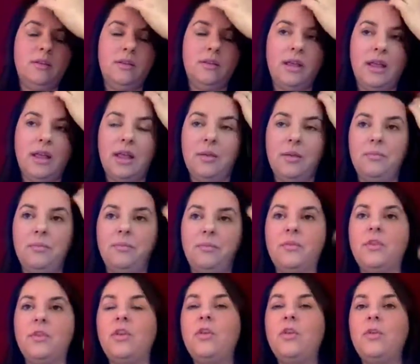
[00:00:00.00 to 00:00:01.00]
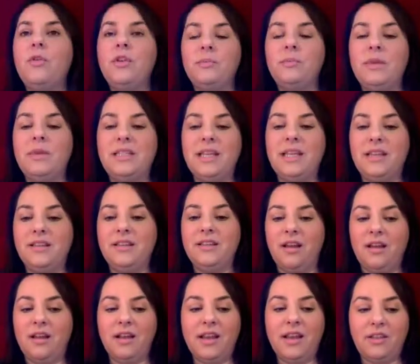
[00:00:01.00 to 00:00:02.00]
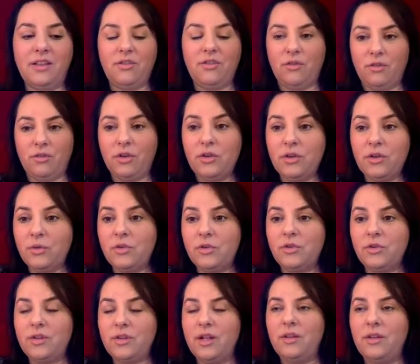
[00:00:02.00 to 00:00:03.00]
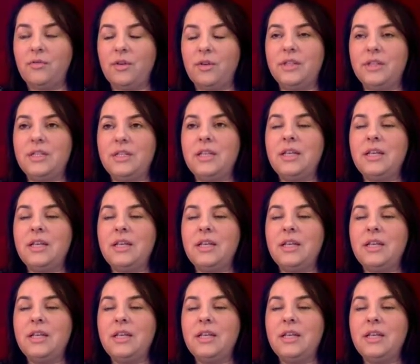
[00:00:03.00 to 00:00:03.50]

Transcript: secured and maintained, unless you're going to do it yourself, right?